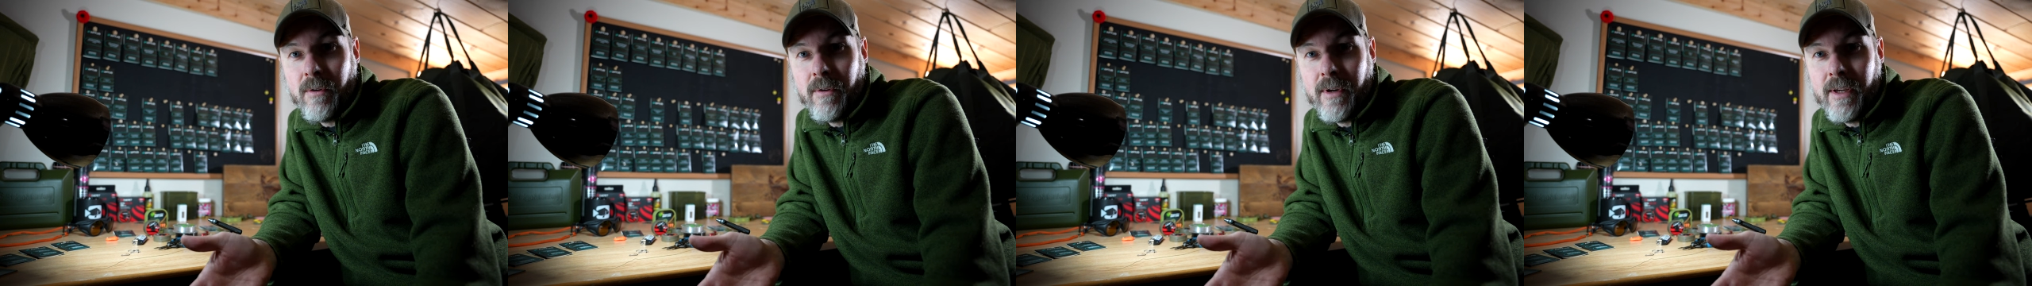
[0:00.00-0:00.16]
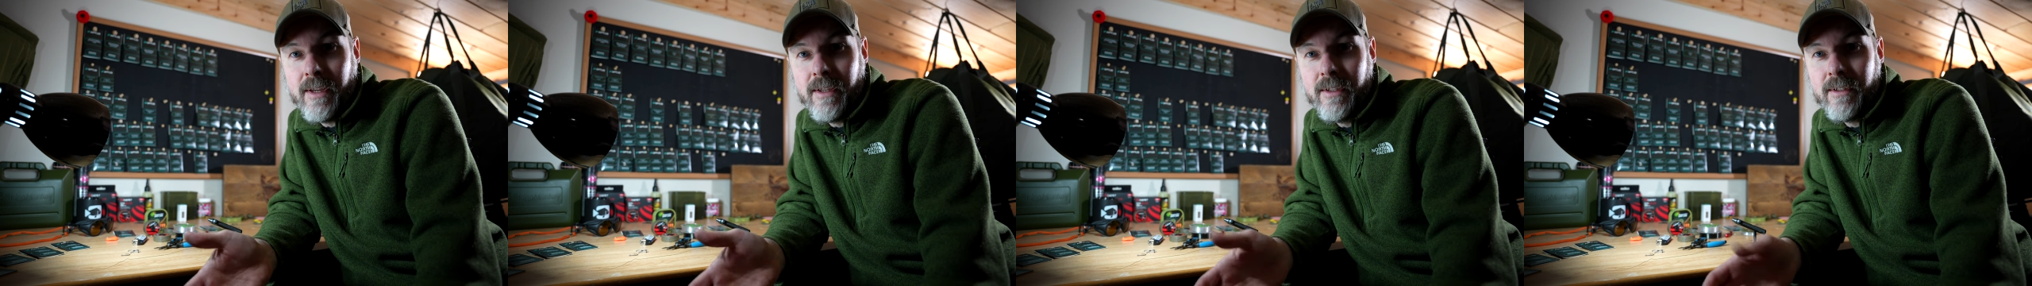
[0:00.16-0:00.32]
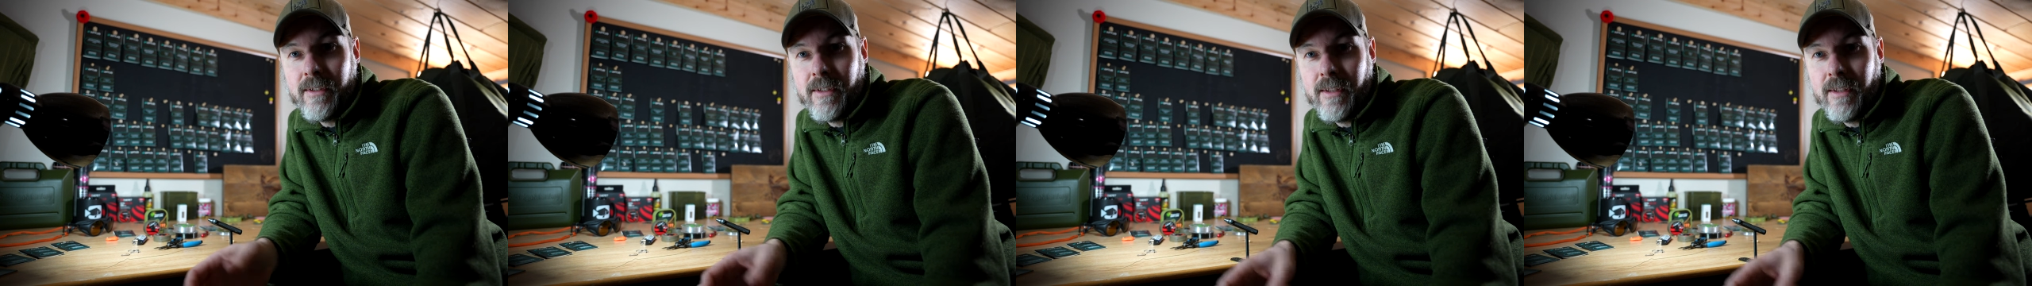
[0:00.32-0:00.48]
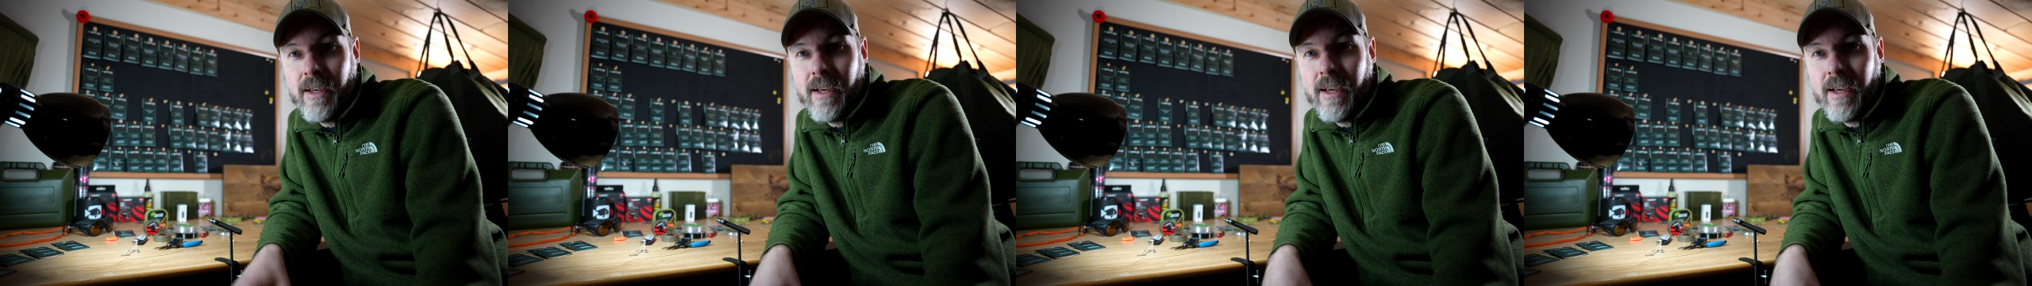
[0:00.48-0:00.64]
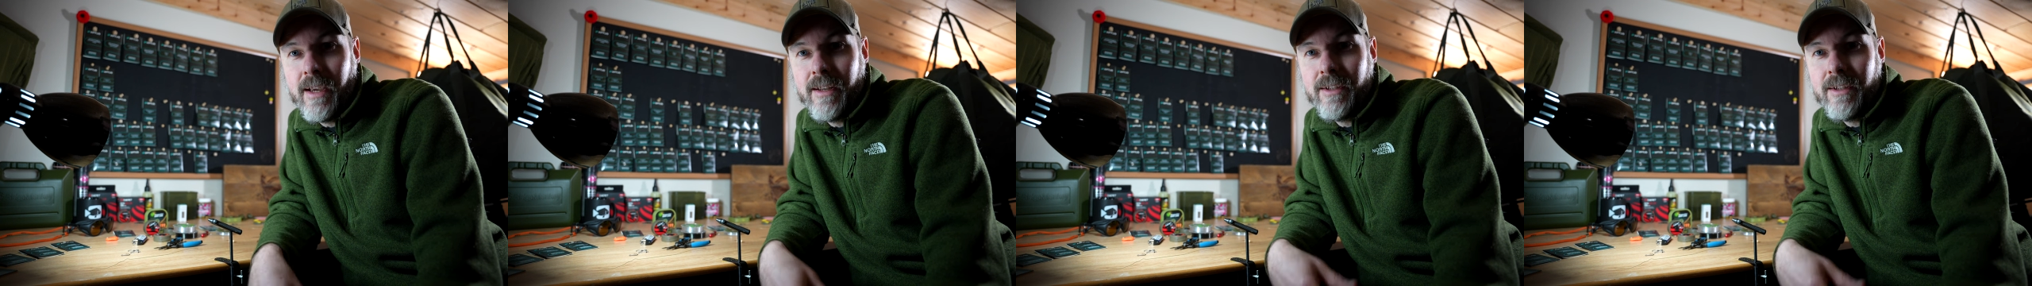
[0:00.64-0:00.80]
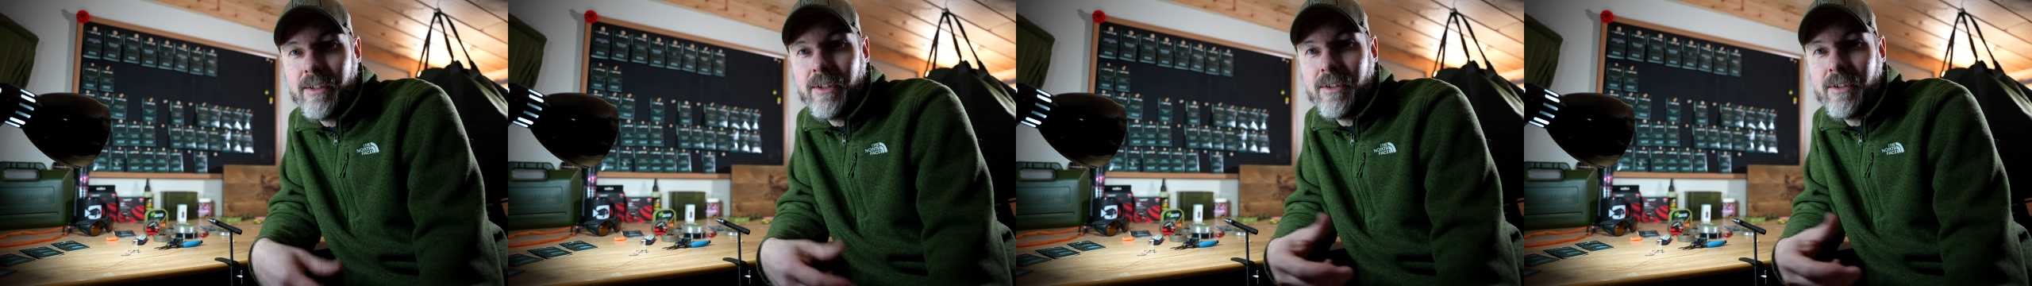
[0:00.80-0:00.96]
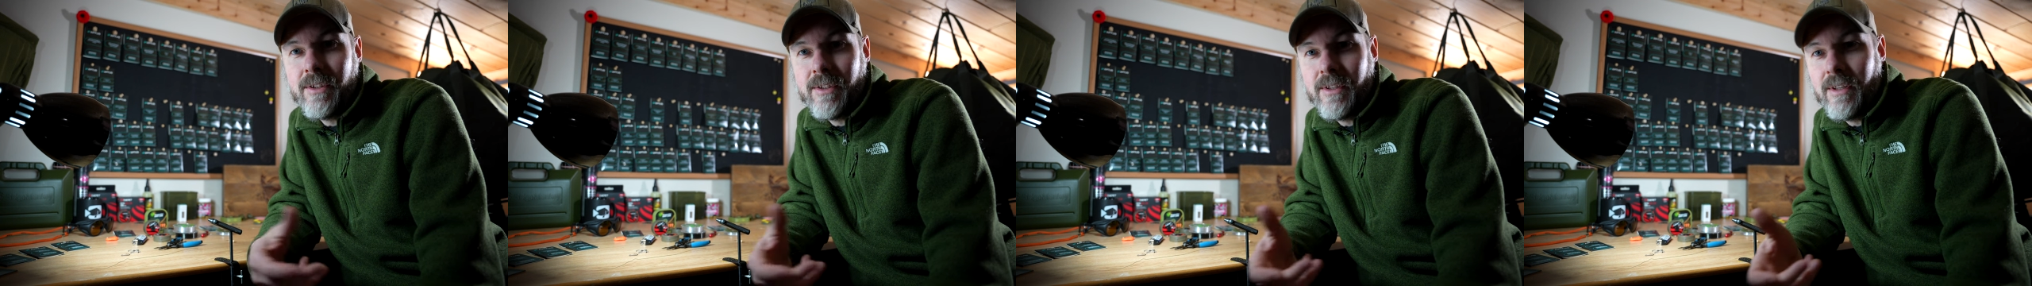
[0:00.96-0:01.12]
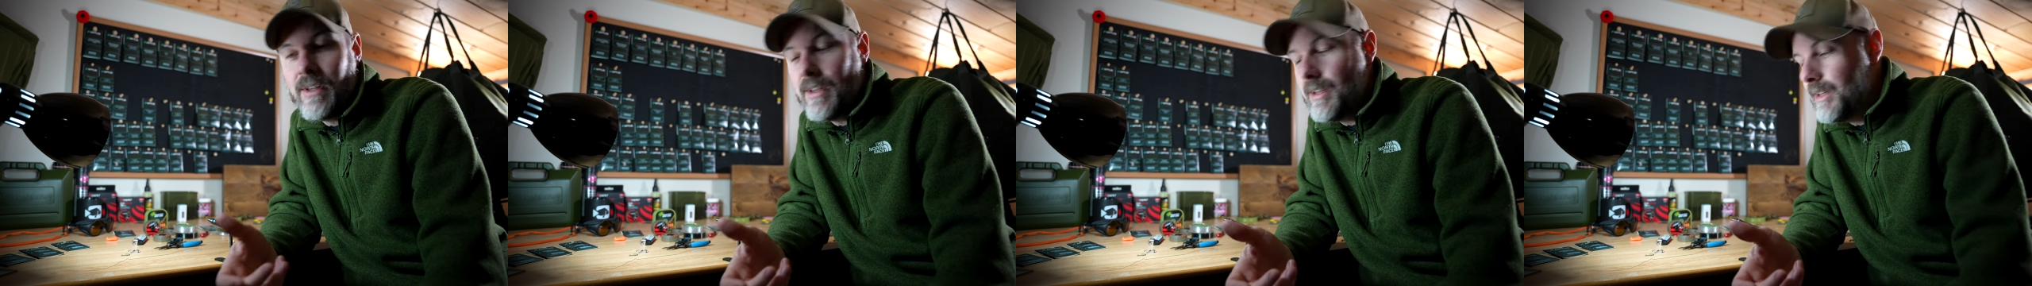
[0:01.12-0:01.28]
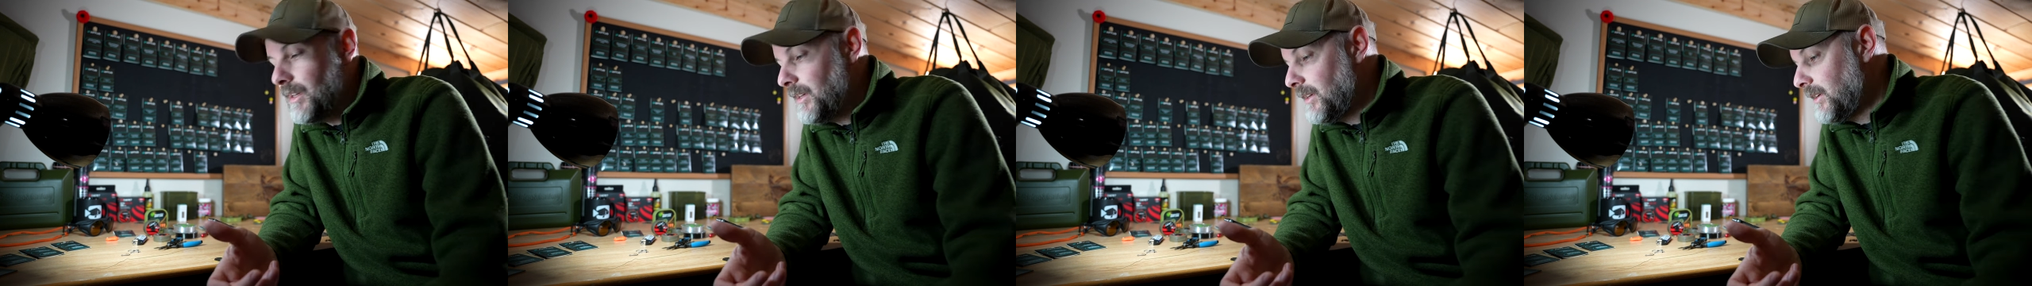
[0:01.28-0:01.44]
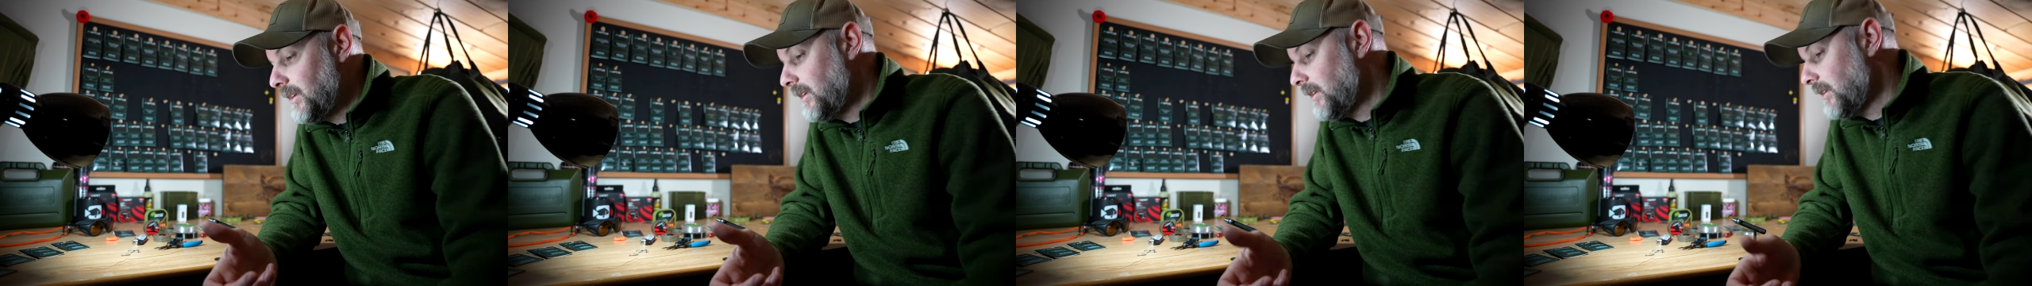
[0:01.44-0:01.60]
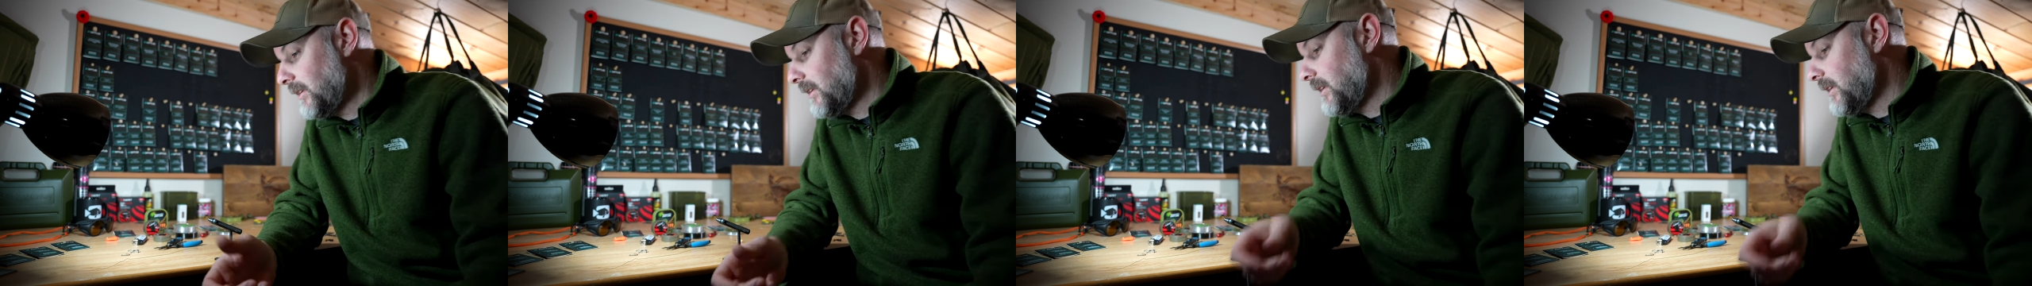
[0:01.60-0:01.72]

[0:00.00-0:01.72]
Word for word: rigs than just the